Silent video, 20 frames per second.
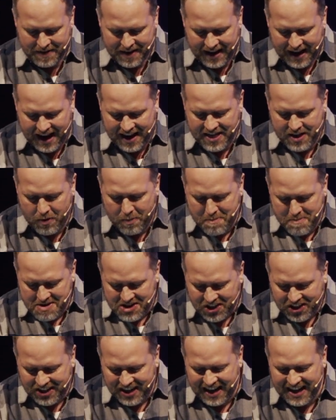And the
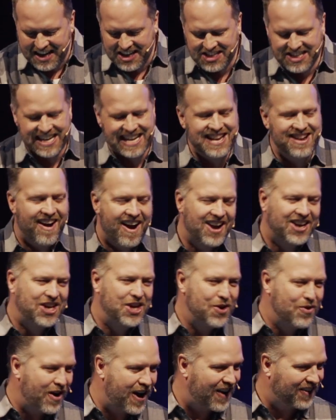mission is to knock
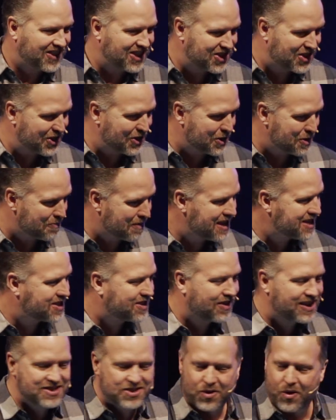you off the tube. That's
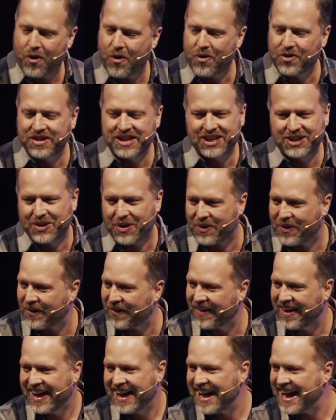his only
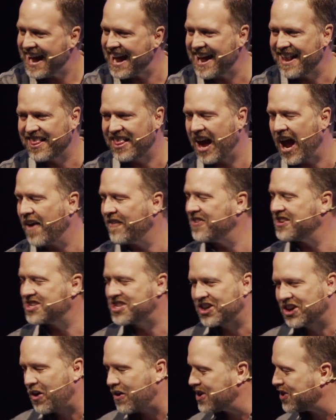goal in life, is
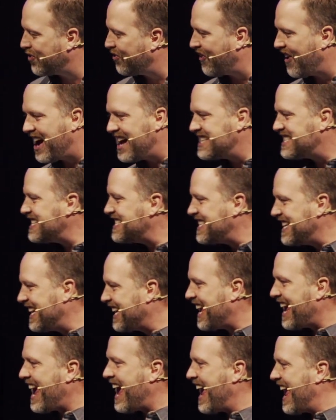to go as fast as he
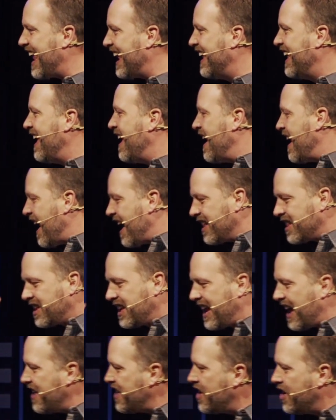can and
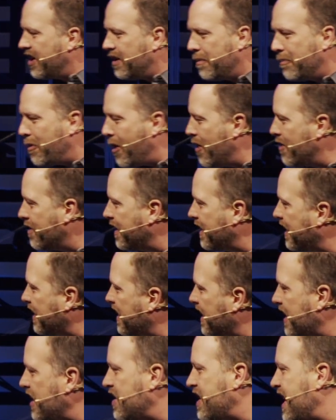get your boat,
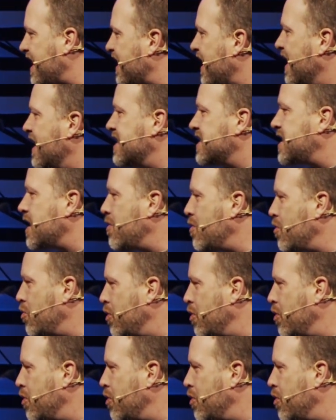you get some